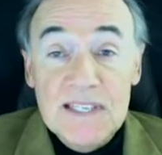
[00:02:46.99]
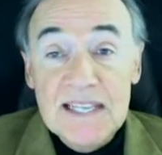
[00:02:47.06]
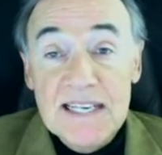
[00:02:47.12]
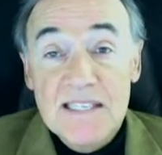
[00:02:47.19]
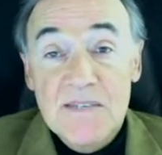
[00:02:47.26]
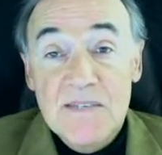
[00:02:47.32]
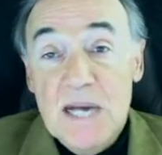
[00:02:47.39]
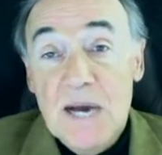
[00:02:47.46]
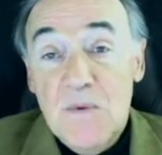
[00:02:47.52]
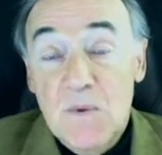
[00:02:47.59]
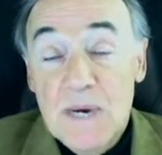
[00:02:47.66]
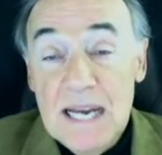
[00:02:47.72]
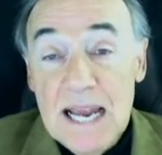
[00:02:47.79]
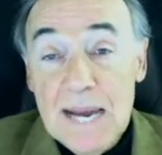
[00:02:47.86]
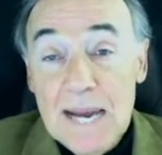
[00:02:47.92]
That's
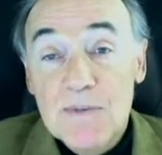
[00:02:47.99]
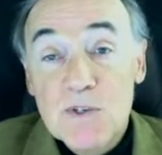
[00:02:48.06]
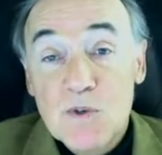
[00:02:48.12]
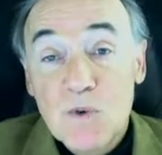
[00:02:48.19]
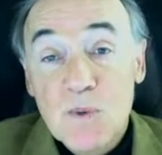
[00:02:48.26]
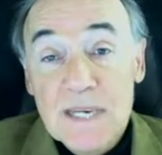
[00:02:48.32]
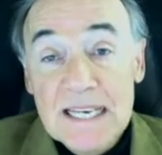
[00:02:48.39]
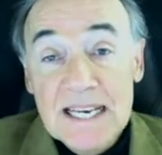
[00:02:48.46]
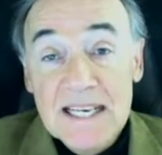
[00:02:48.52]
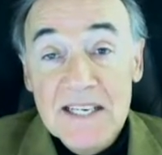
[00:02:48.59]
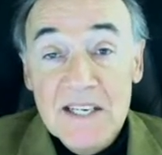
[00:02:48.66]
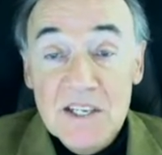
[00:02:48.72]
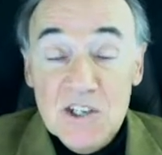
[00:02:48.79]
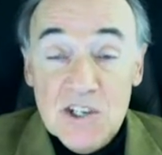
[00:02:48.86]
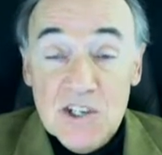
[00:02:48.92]
what happens when we get
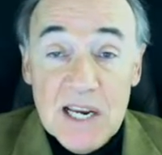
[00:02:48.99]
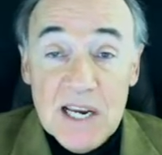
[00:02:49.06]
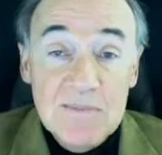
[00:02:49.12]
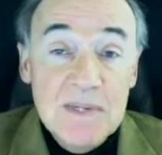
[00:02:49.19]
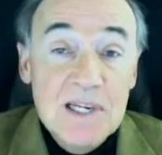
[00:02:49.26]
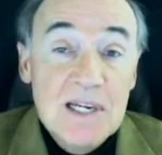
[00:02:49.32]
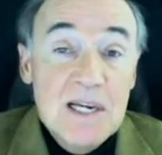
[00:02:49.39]
into shape.